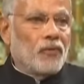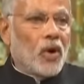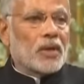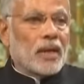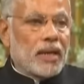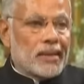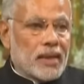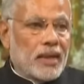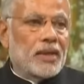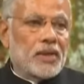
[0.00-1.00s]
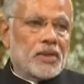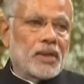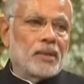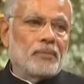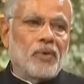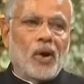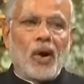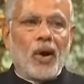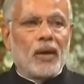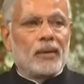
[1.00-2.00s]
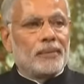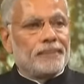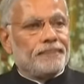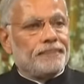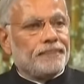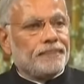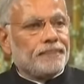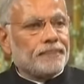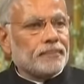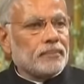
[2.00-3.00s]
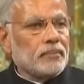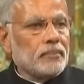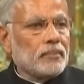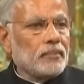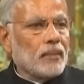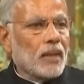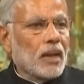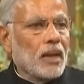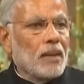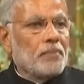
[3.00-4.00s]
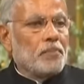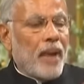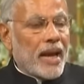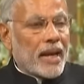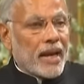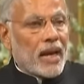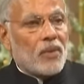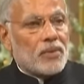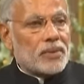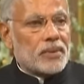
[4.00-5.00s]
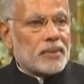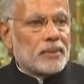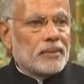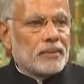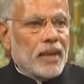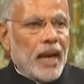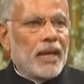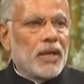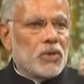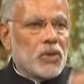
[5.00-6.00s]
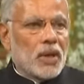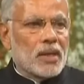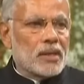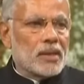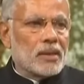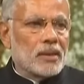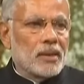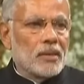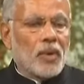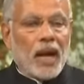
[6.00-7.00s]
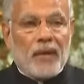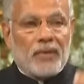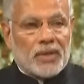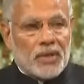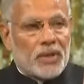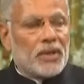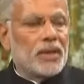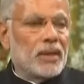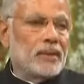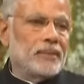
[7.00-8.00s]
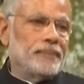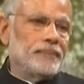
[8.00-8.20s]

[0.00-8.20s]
water and sanitation for all, bank accounts and insurance for every citizen,